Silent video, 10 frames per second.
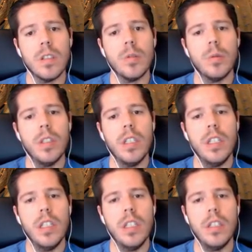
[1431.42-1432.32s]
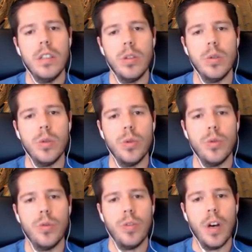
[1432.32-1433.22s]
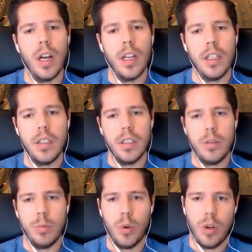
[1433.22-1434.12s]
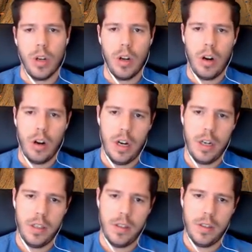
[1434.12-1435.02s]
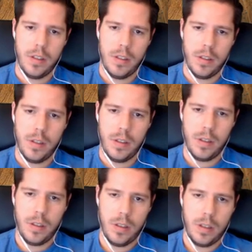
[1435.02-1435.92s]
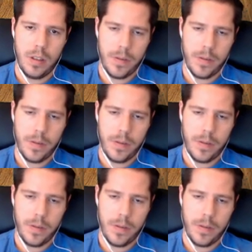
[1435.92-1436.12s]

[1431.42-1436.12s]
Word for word: We need to find more cards.